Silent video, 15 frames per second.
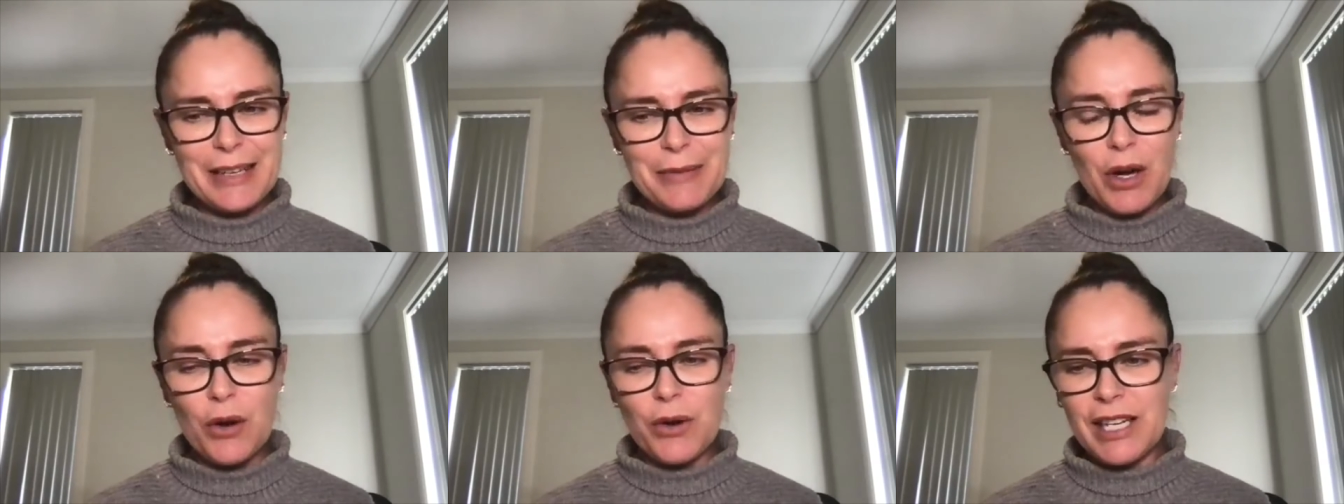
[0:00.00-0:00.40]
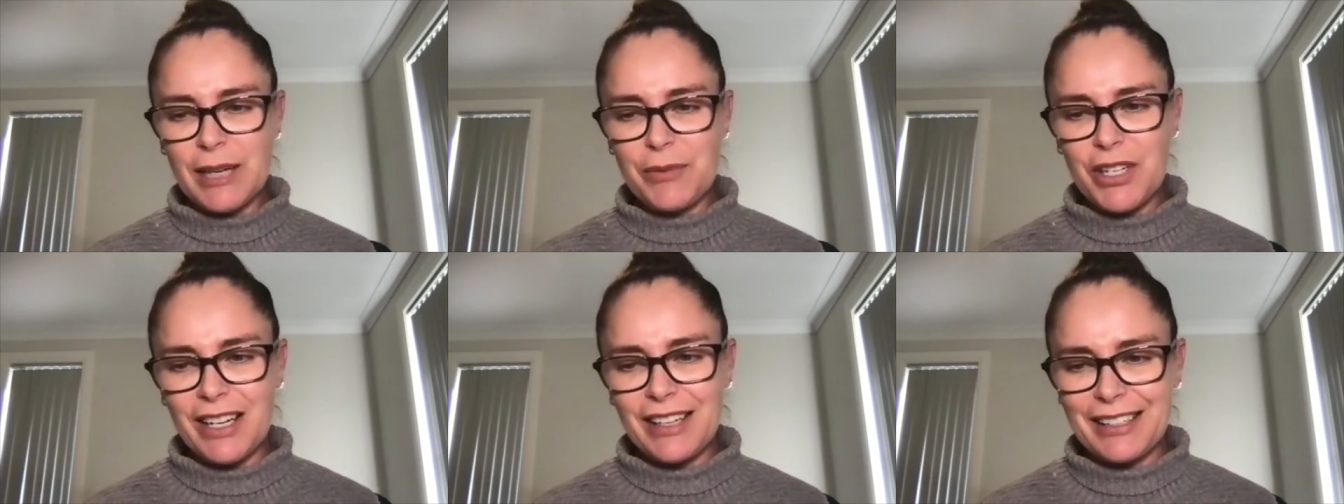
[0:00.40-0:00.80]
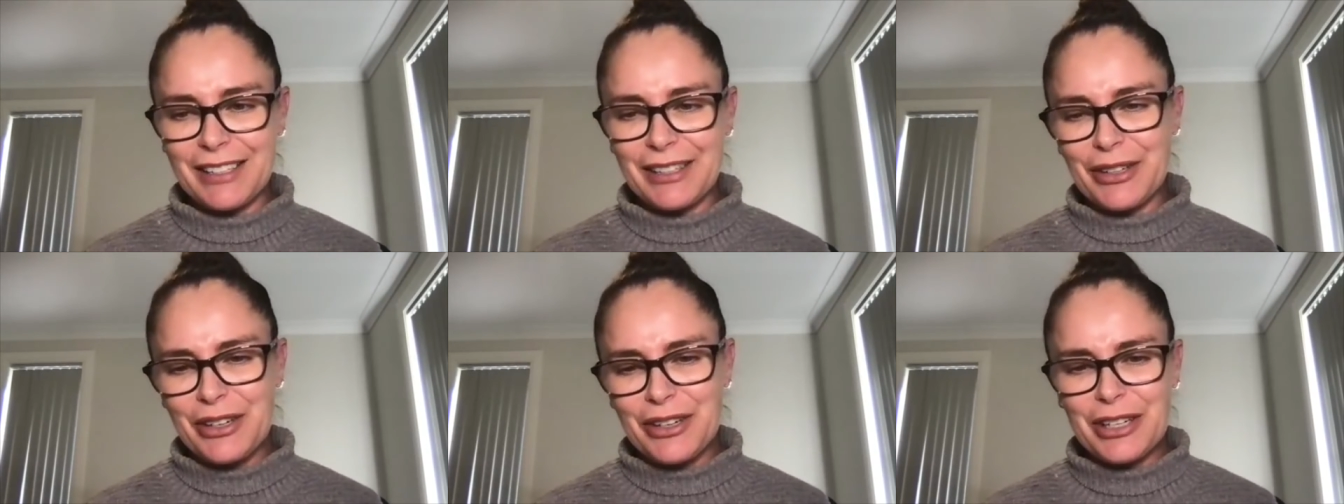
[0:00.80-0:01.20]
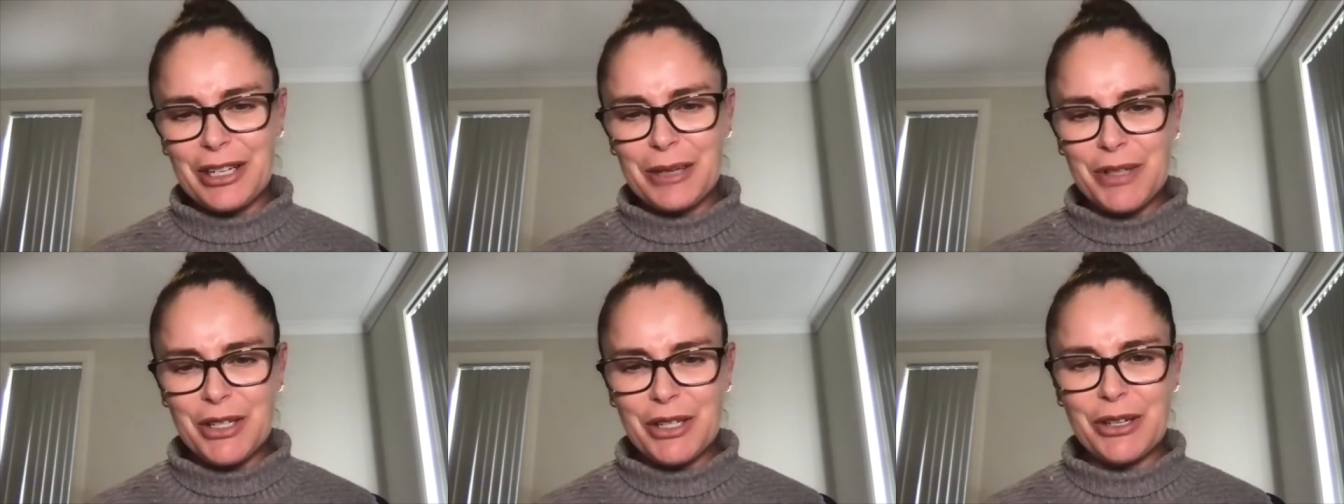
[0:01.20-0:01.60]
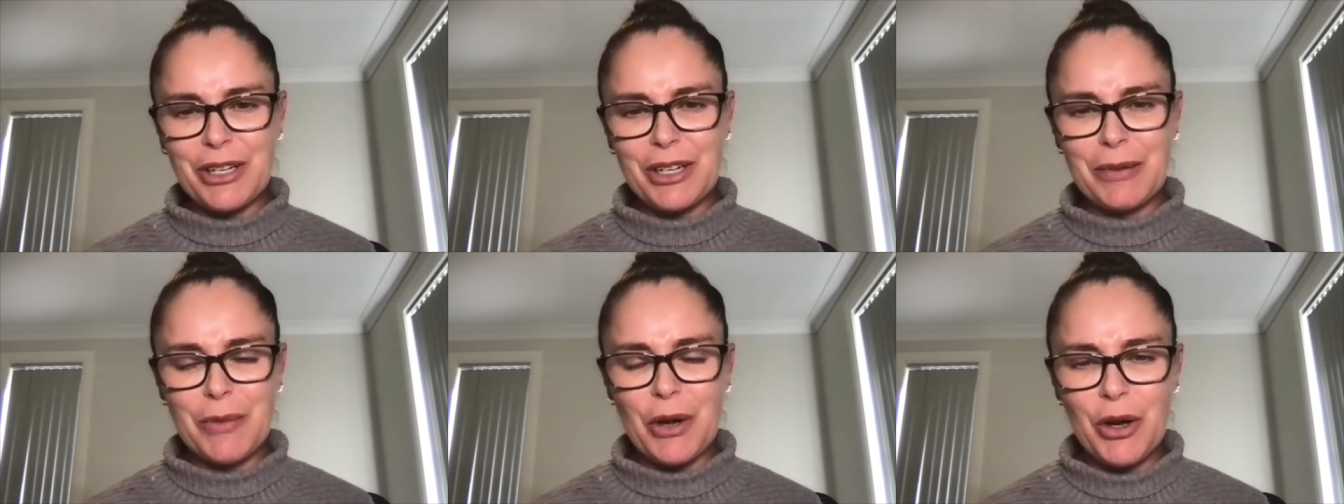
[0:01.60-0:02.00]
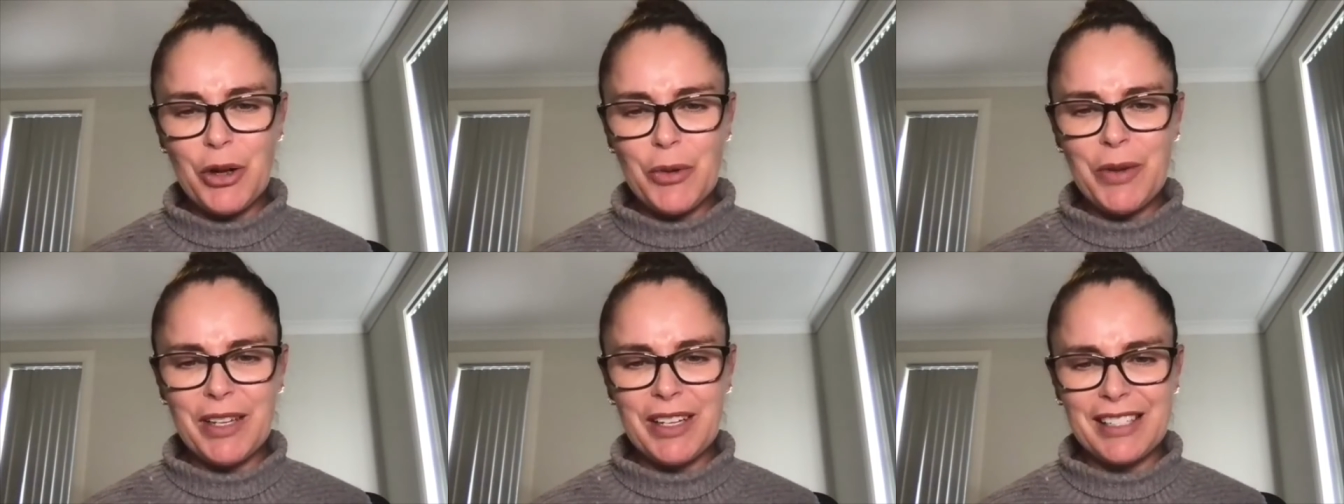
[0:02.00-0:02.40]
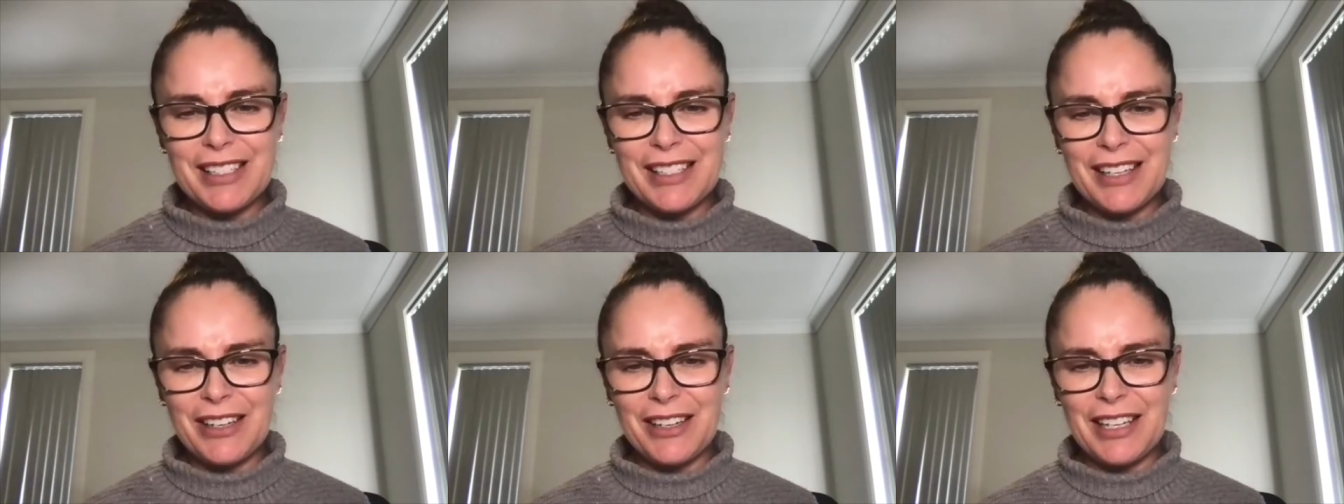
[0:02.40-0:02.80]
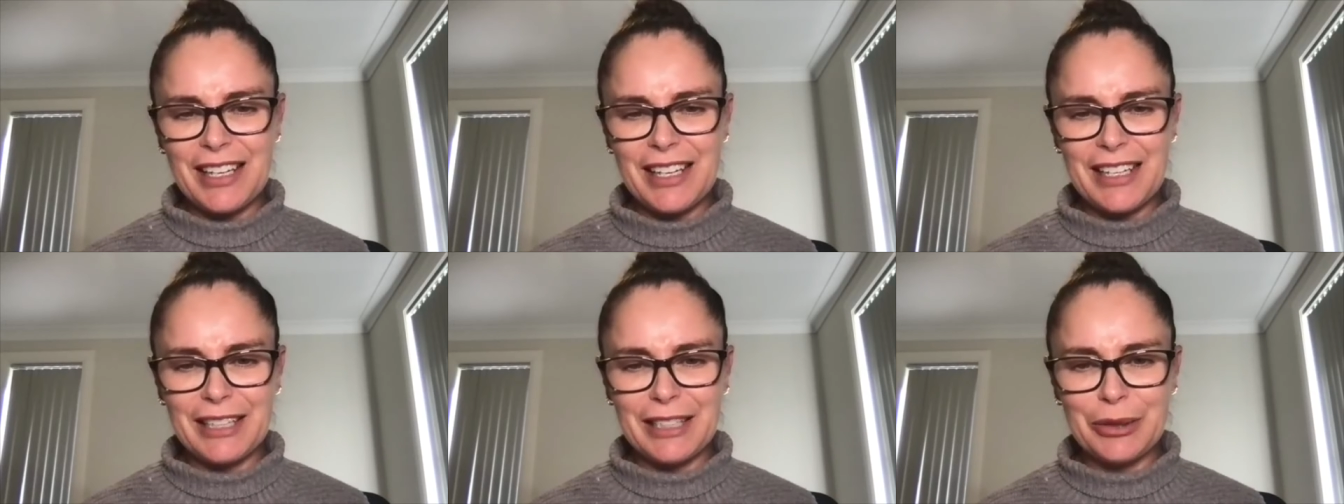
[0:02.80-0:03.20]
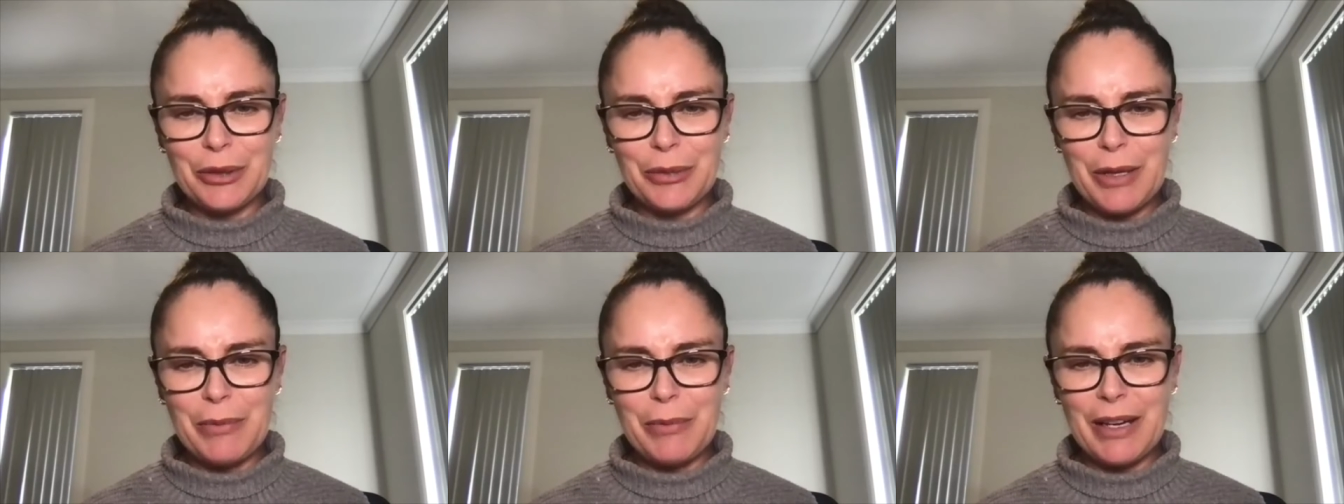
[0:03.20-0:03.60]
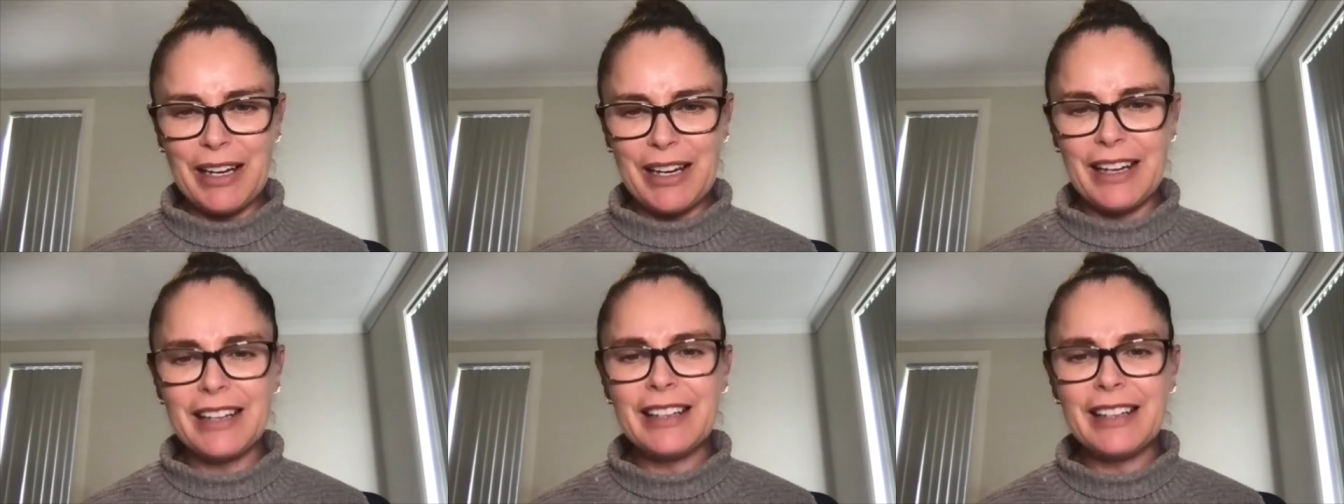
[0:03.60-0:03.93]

I'll keep chugging along, and I'm sorry, and I'm hoping it's going to get a little bit better